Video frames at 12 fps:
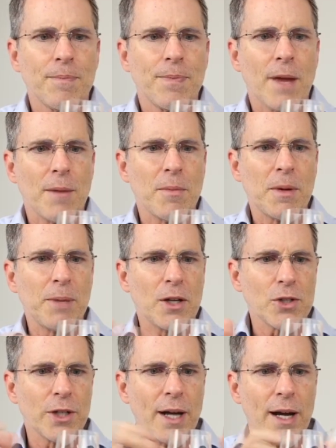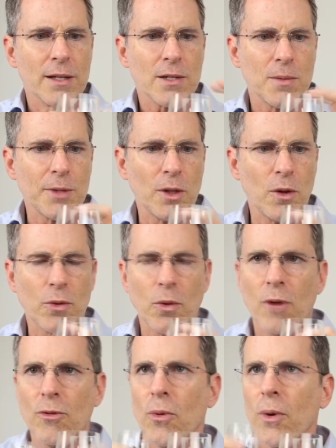a big picture guy, so I'm going to go
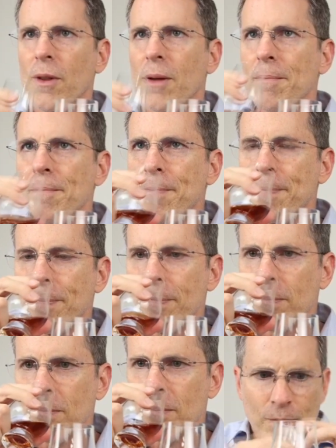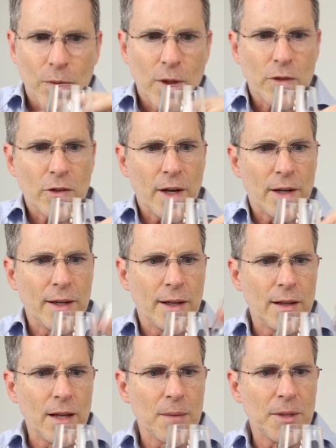through all 4 of them. Just kind of
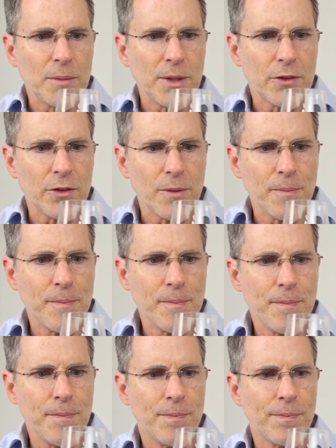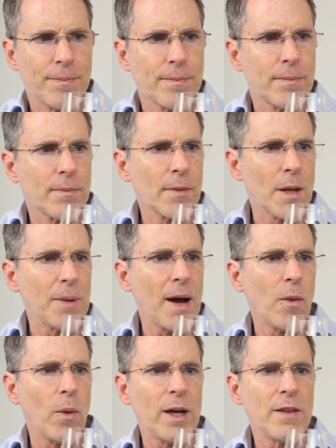taking that big picture. And
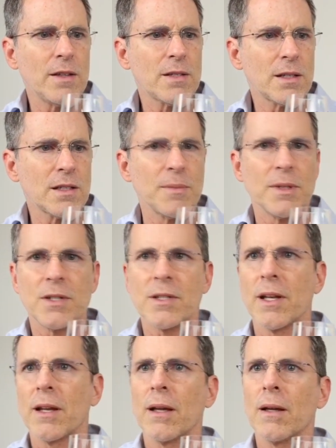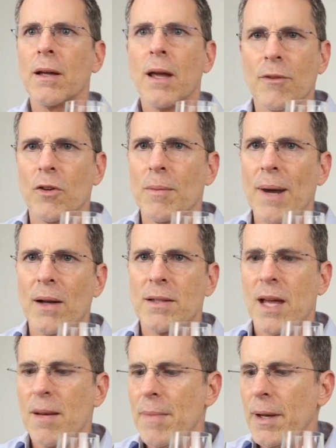by the way, these things have been sitting for
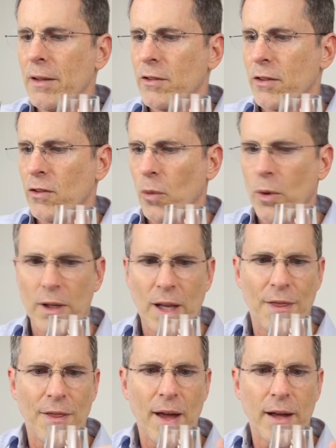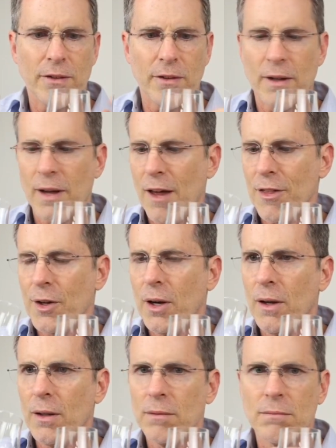about 10 minutes to sort of let that
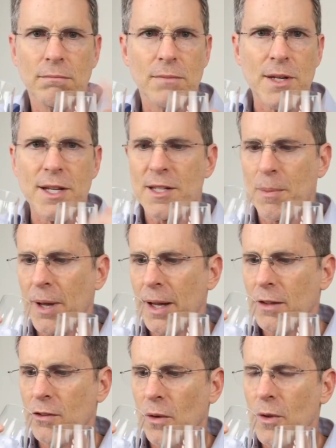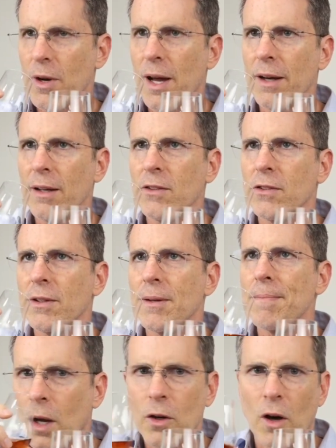ethanol dissipate, so they're not as
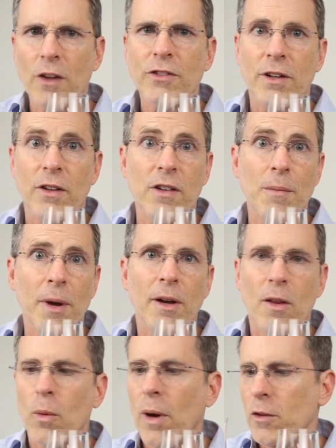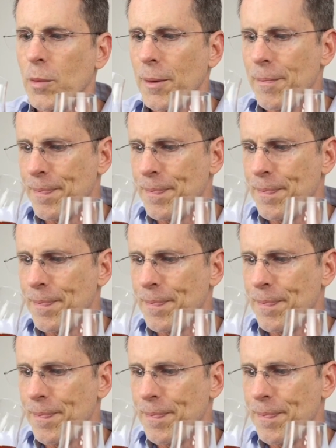caustic as they might otherwise be.